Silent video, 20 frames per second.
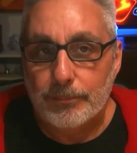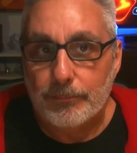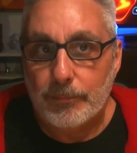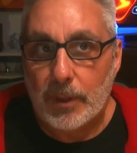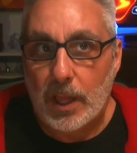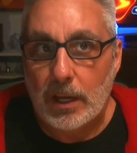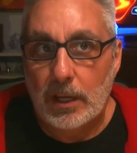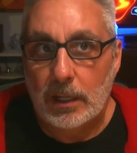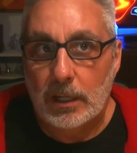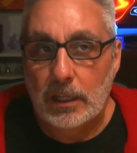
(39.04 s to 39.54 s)

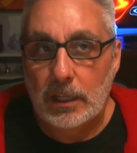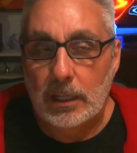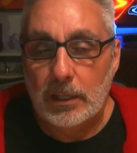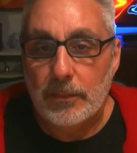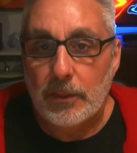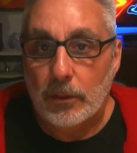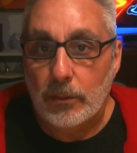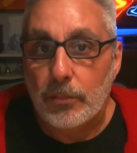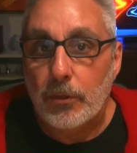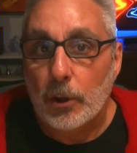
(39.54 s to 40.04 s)

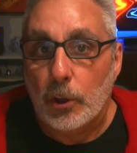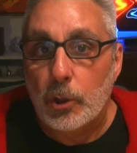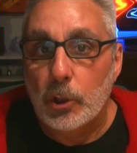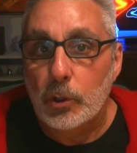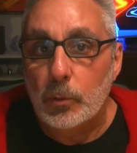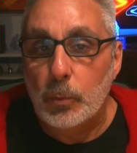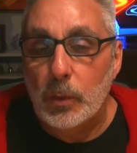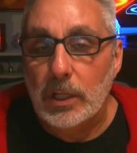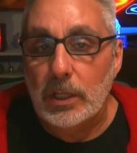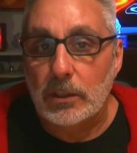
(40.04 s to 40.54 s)

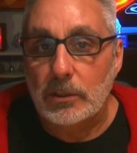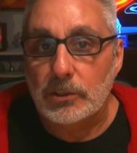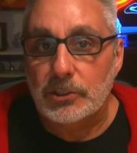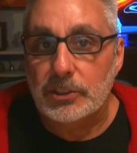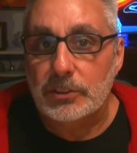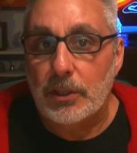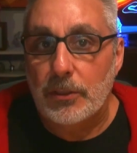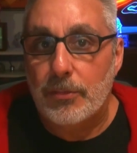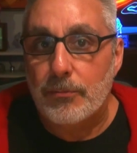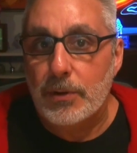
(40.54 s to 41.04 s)
Goodwills
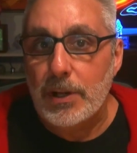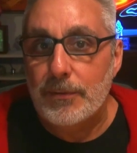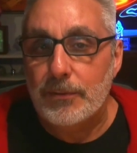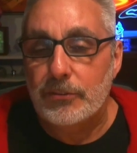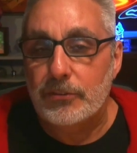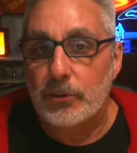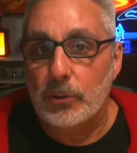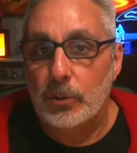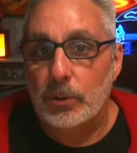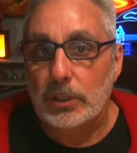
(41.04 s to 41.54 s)
and the thrift
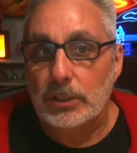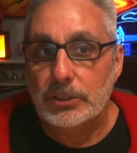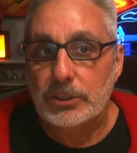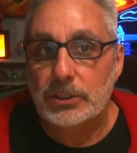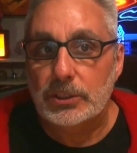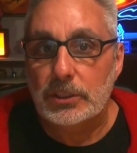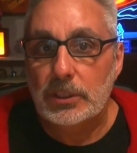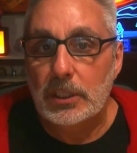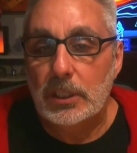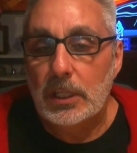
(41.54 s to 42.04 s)

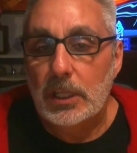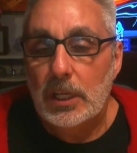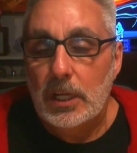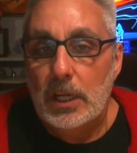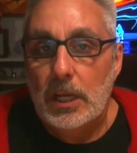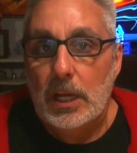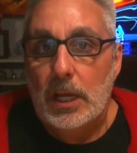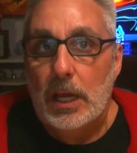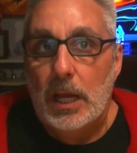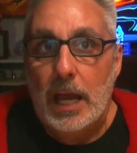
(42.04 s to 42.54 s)
stores
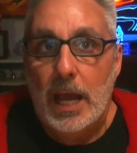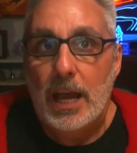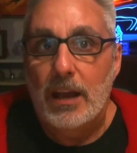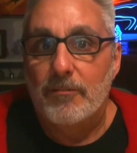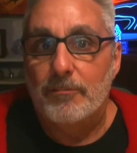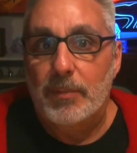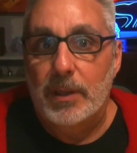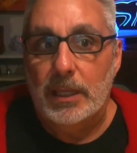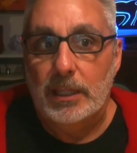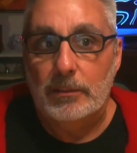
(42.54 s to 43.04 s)

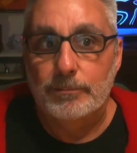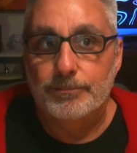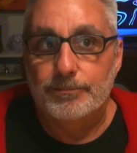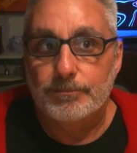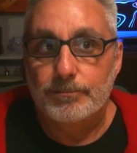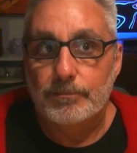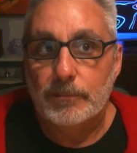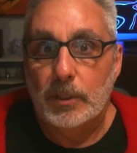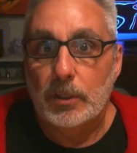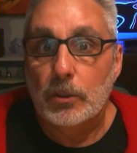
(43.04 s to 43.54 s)
have been
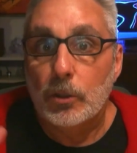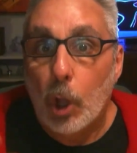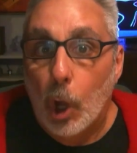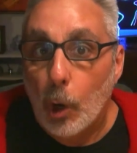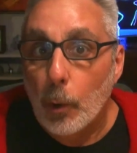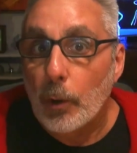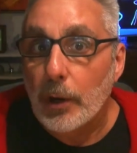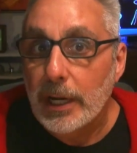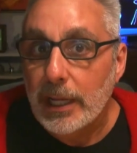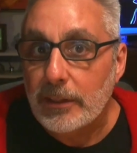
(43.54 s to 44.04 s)

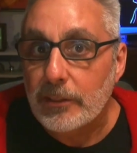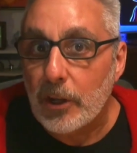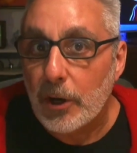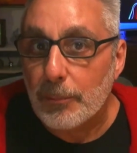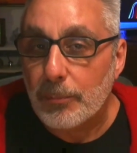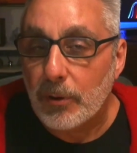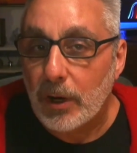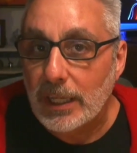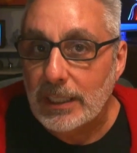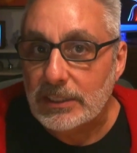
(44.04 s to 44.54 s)
lowering their
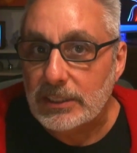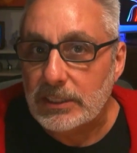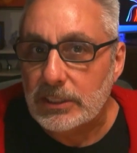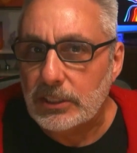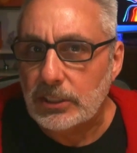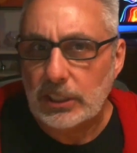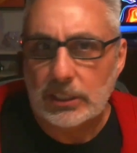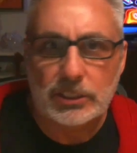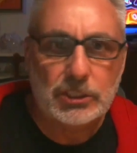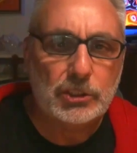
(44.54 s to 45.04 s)

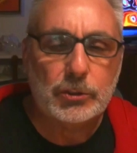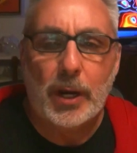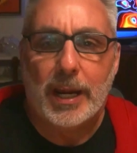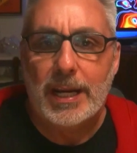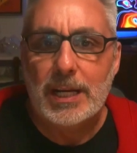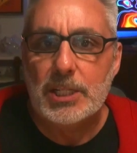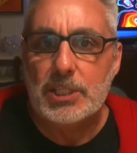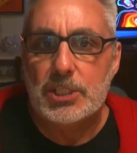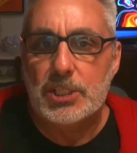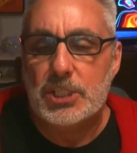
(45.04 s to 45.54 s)
prices and
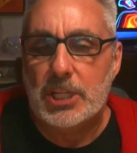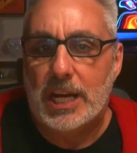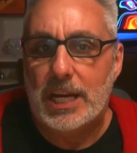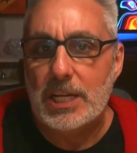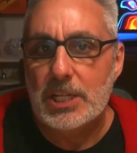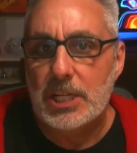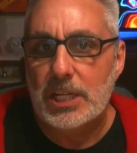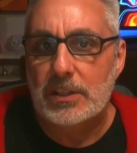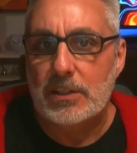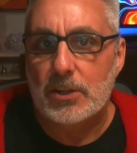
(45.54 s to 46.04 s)

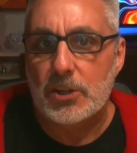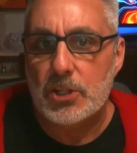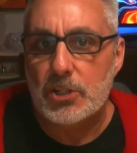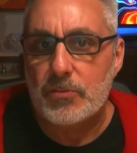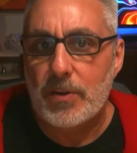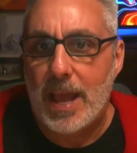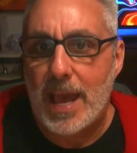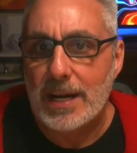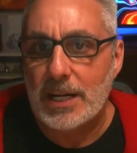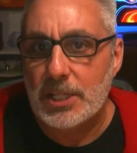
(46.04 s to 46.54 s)
changing their
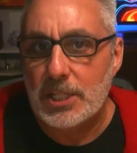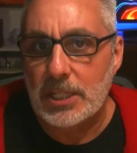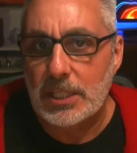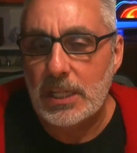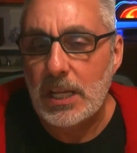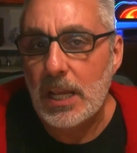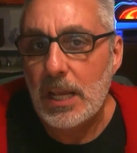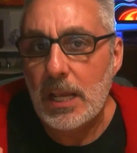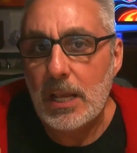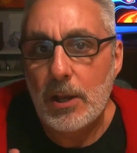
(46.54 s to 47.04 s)

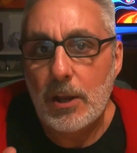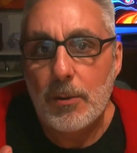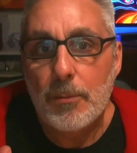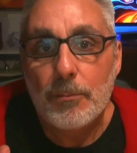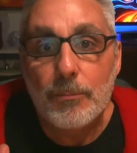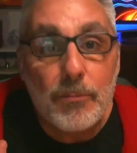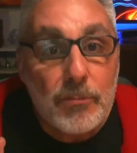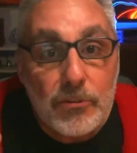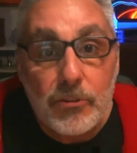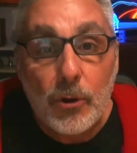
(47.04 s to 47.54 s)
strategy.
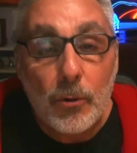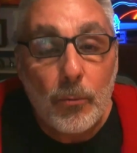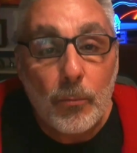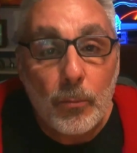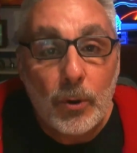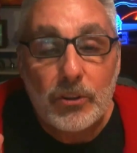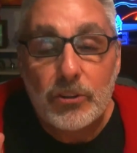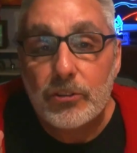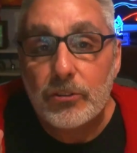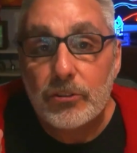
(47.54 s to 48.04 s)
So
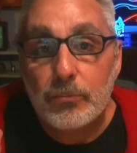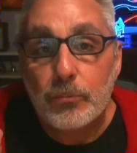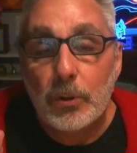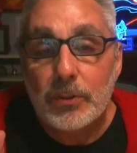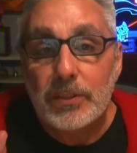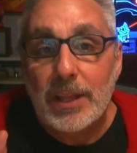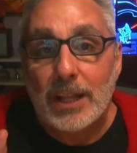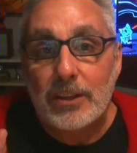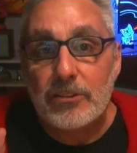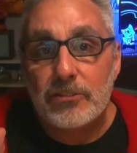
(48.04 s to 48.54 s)

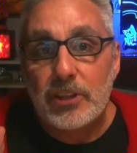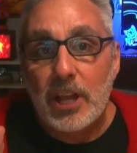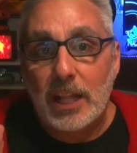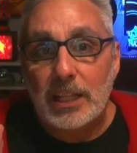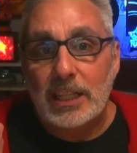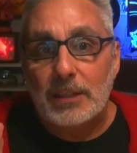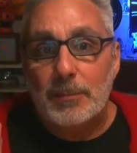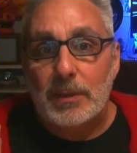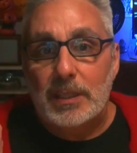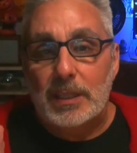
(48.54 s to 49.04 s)
what that's
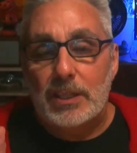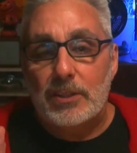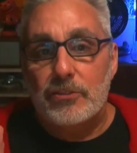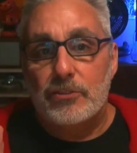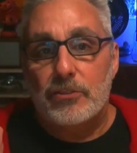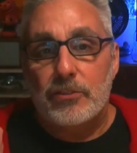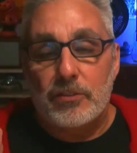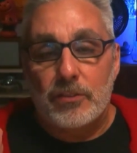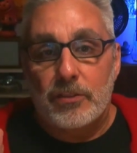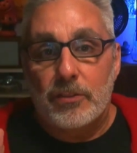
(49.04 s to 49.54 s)
telling me
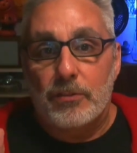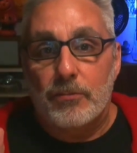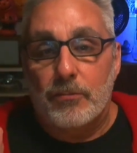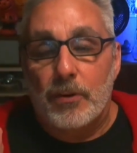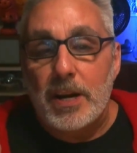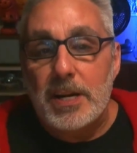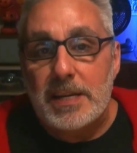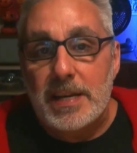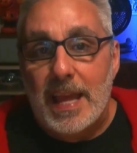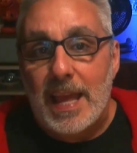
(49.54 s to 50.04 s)
is
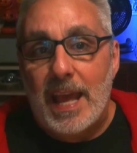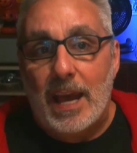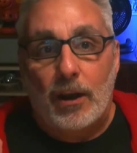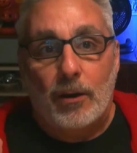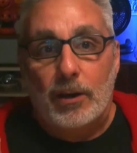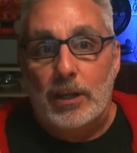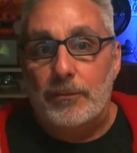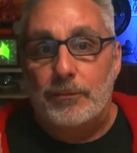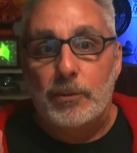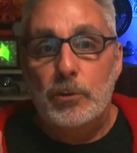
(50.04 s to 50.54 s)
right
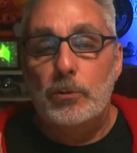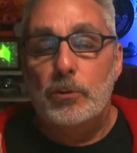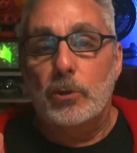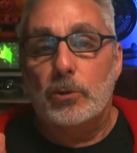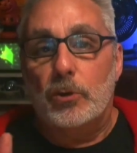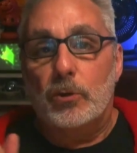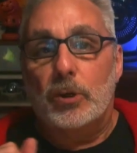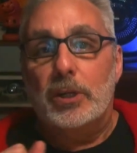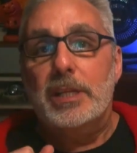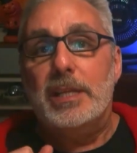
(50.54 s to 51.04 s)
now, if you look
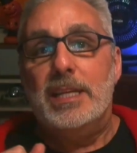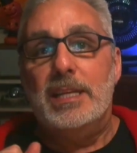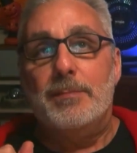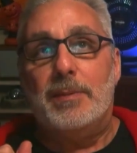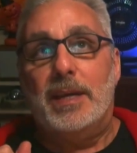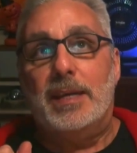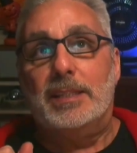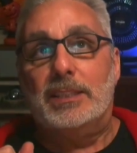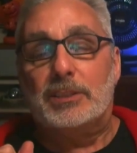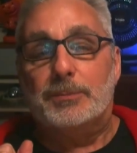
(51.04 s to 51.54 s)
on
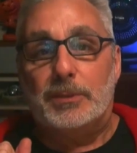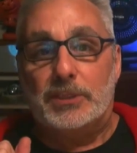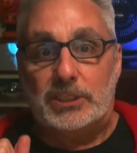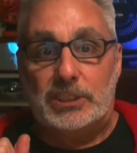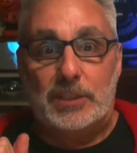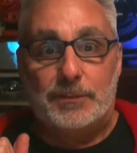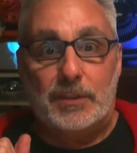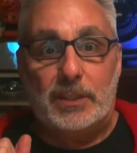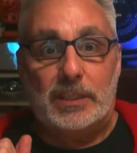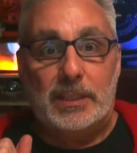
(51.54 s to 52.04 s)
eBay,
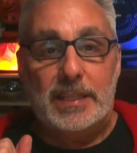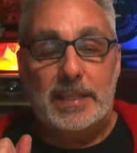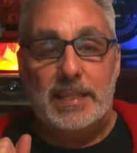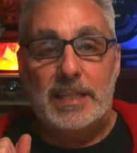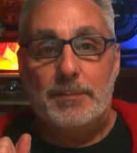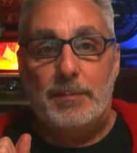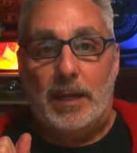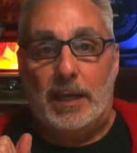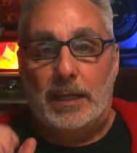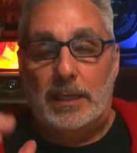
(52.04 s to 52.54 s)
specifically
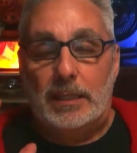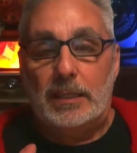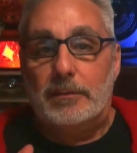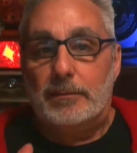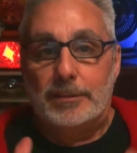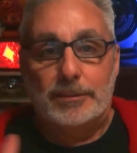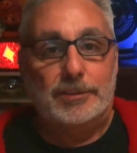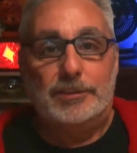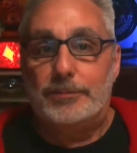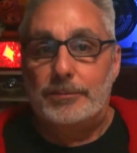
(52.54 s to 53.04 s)
eBay,
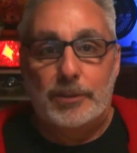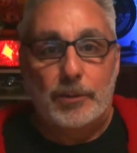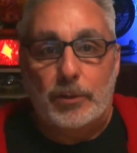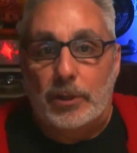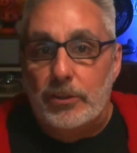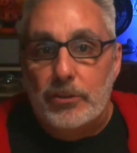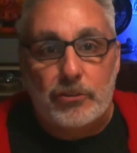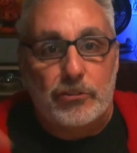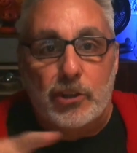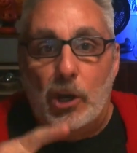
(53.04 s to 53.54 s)
because you
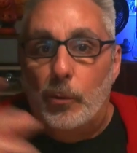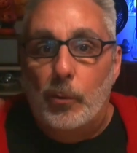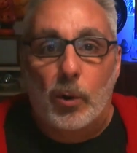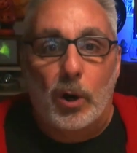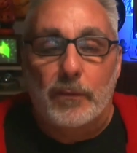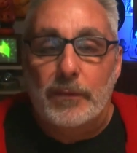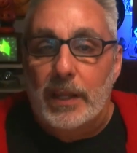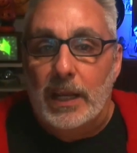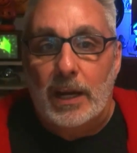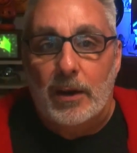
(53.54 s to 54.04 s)
can just go
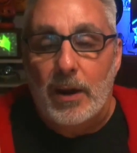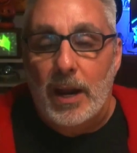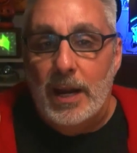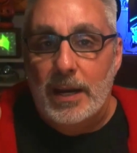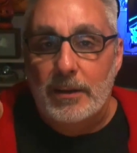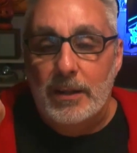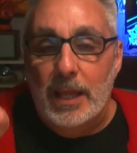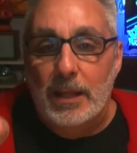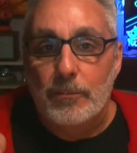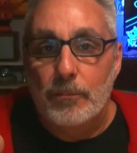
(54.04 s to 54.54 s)
on there
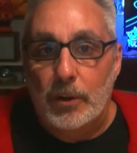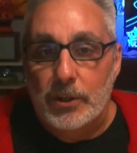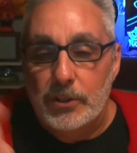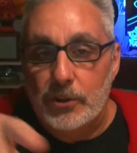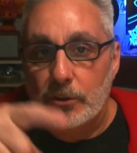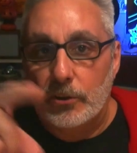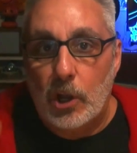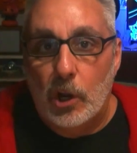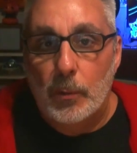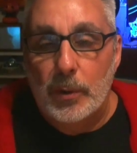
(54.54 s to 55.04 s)
and then when
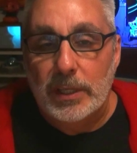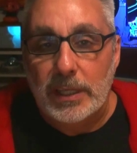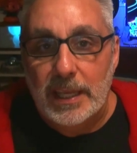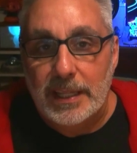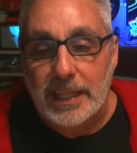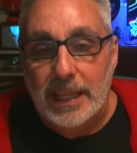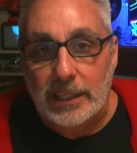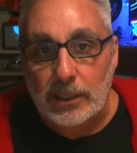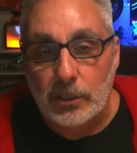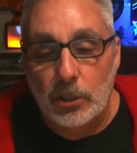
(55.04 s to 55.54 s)
you're going in
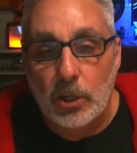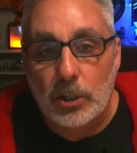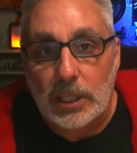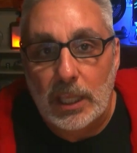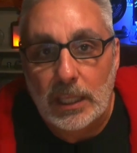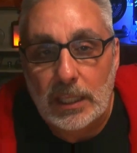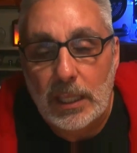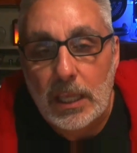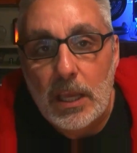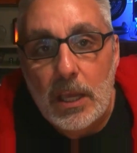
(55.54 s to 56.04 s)
and
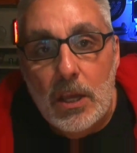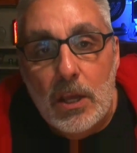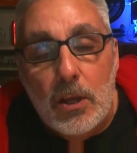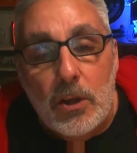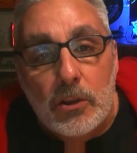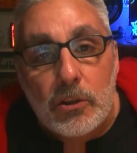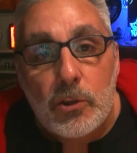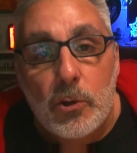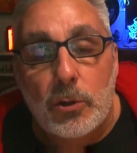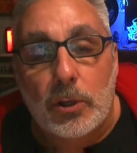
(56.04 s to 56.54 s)
looking,
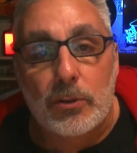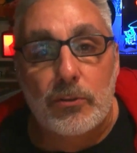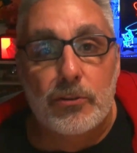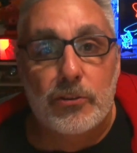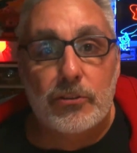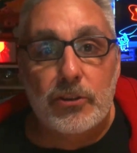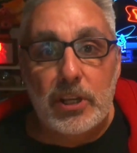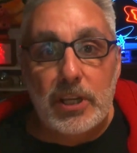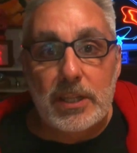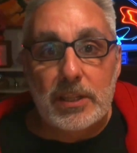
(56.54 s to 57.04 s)
you can
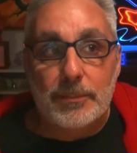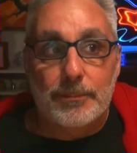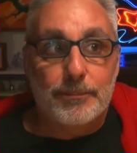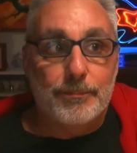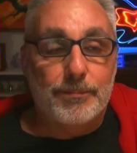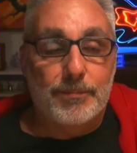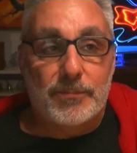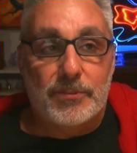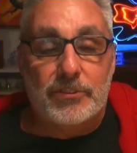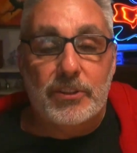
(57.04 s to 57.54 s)
see
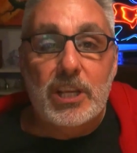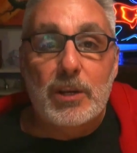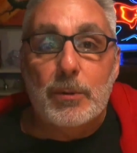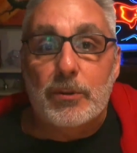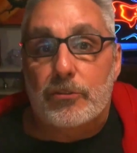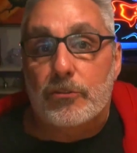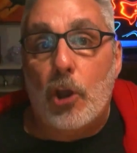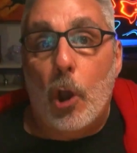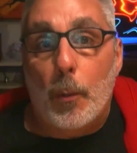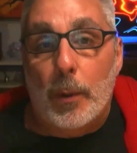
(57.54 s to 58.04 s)

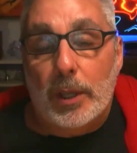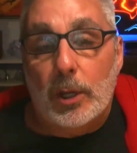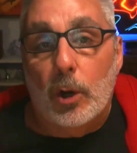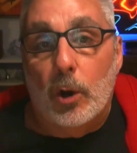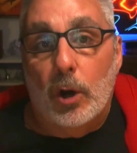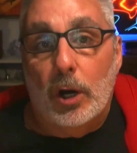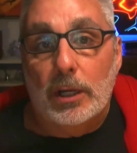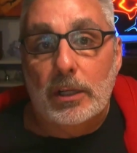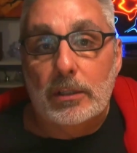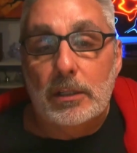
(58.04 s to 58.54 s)
what's going
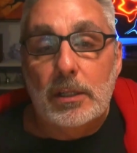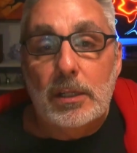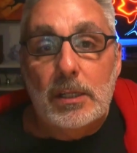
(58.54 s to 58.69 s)
on.